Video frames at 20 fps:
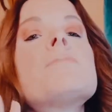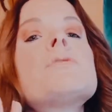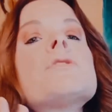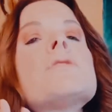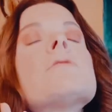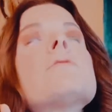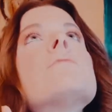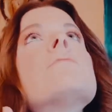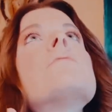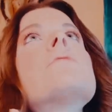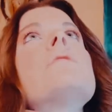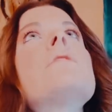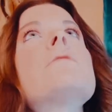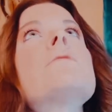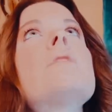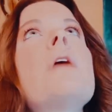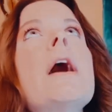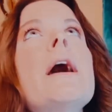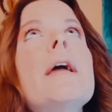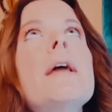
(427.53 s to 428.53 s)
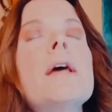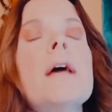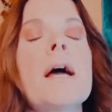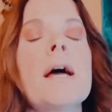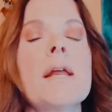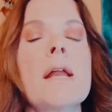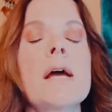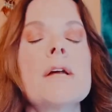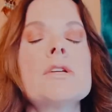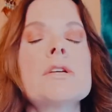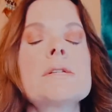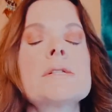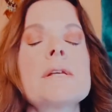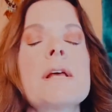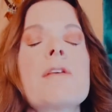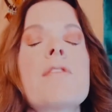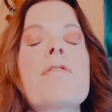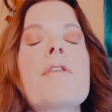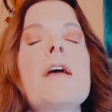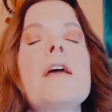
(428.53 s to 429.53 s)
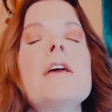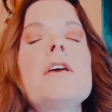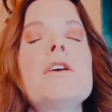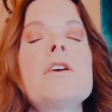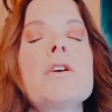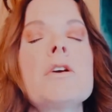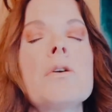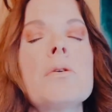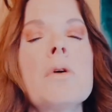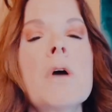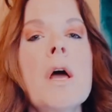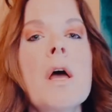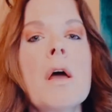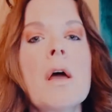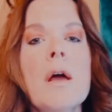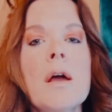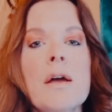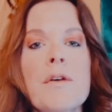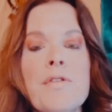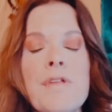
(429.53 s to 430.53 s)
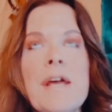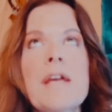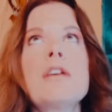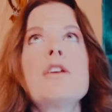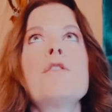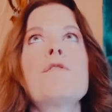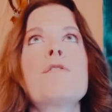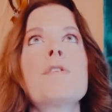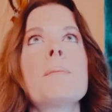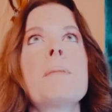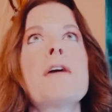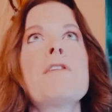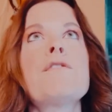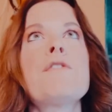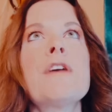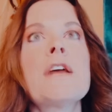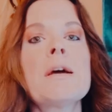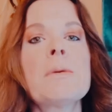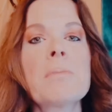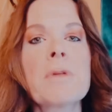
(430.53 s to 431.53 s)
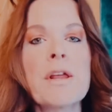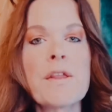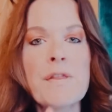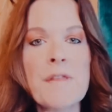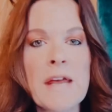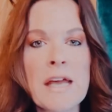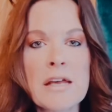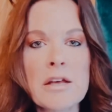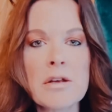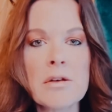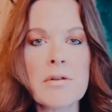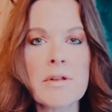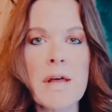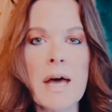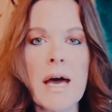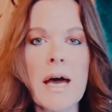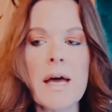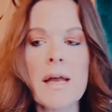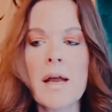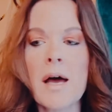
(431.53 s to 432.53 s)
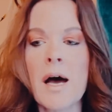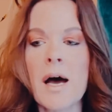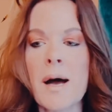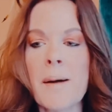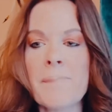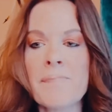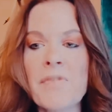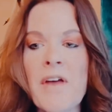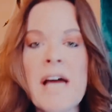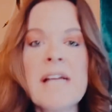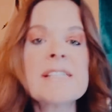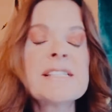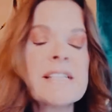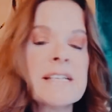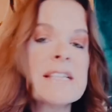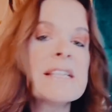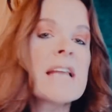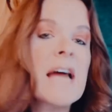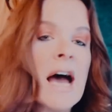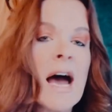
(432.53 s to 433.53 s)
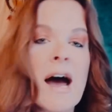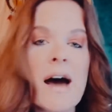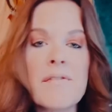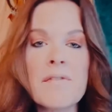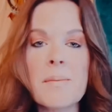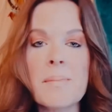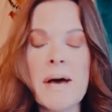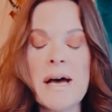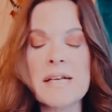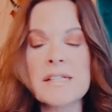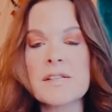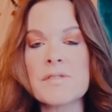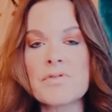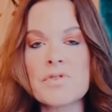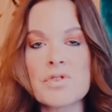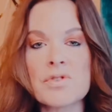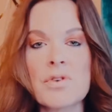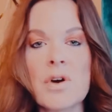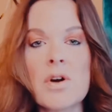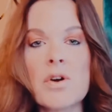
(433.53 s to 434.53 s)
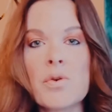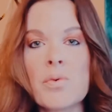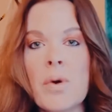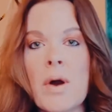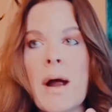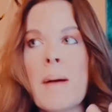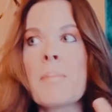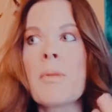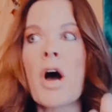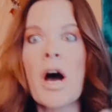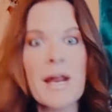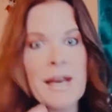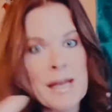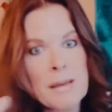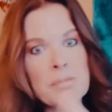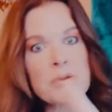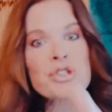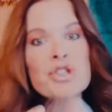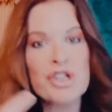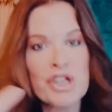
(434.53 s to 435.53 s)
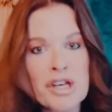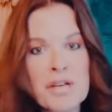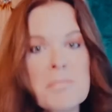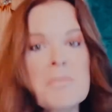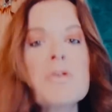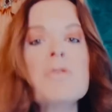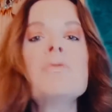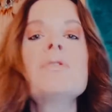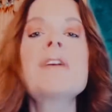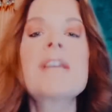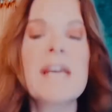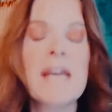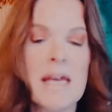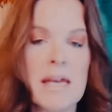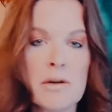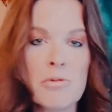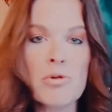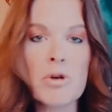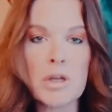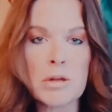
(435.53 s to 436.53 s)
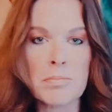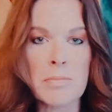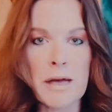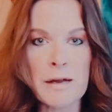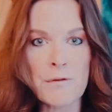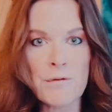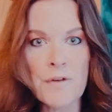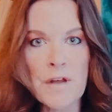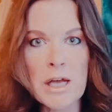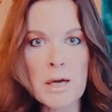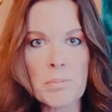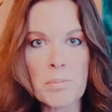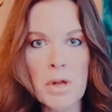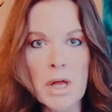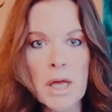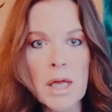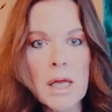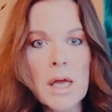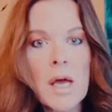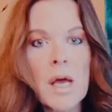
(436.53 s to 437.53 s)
to the light and I just say, thank you. Thank you for my family. Thank you that I didn't have a massive stroke where I'm not able to communicate with my family.